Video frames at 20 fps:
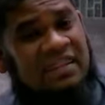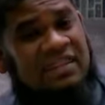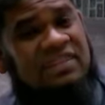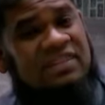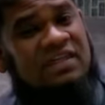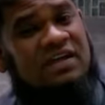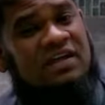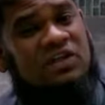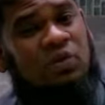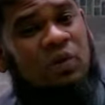And
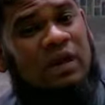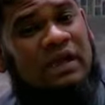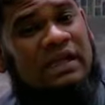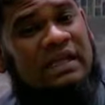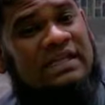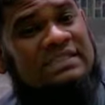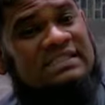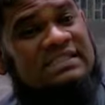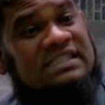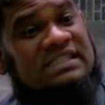the third
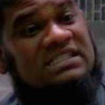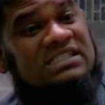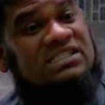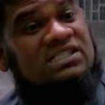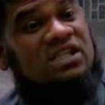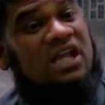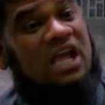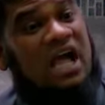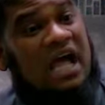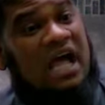one is
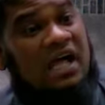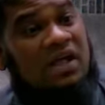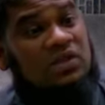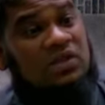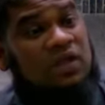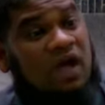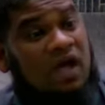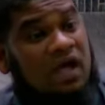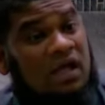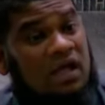
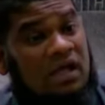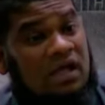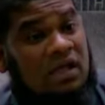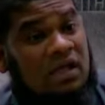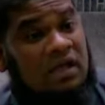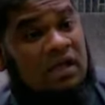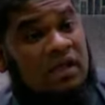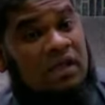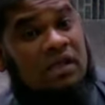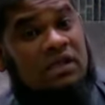istihada.
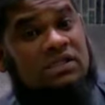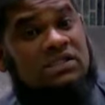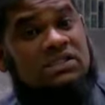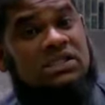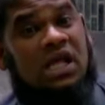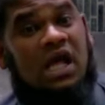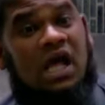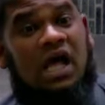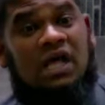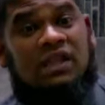
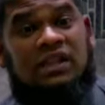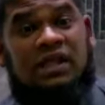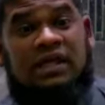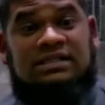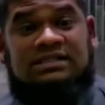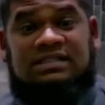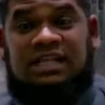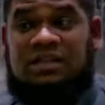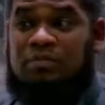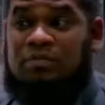
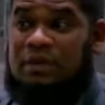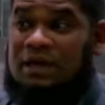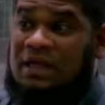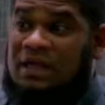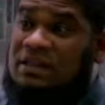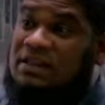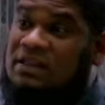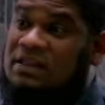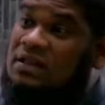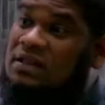Istihada is that
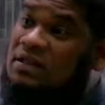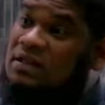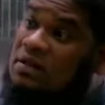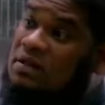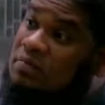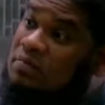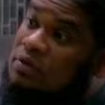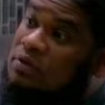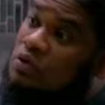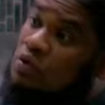blood
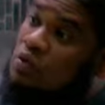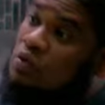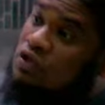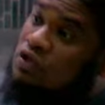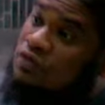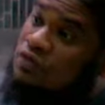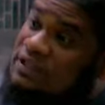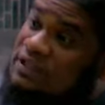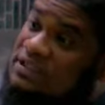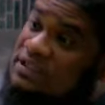
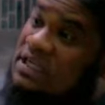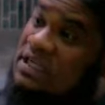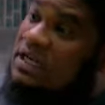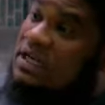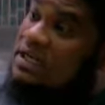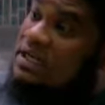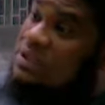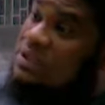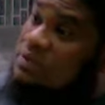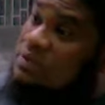because of a
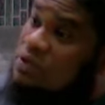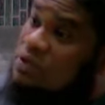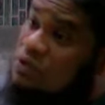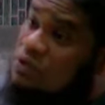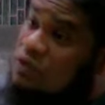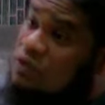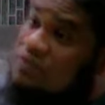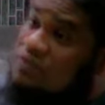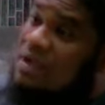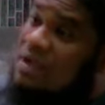sickness,
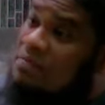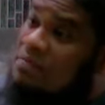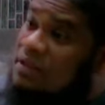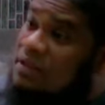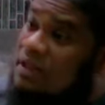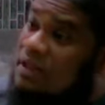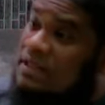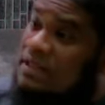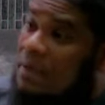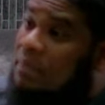because of
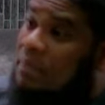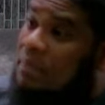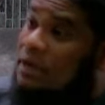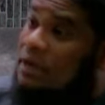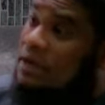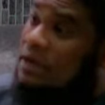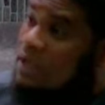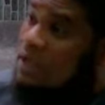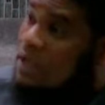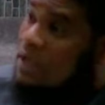something that's
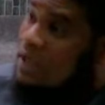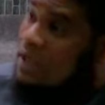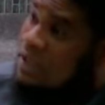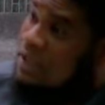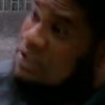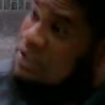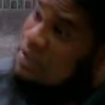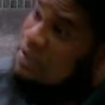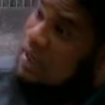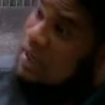happening.
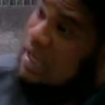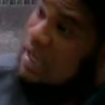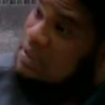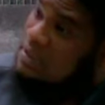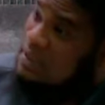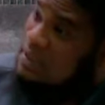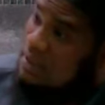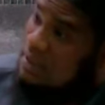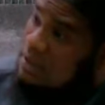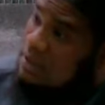It's not
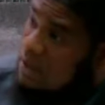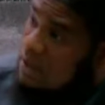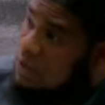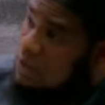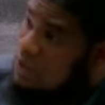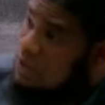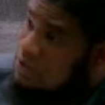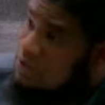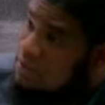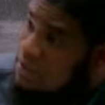right.
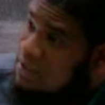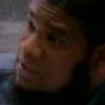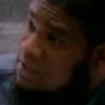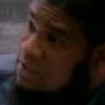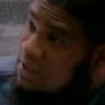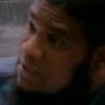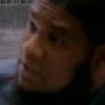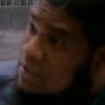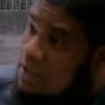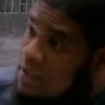Are you with me?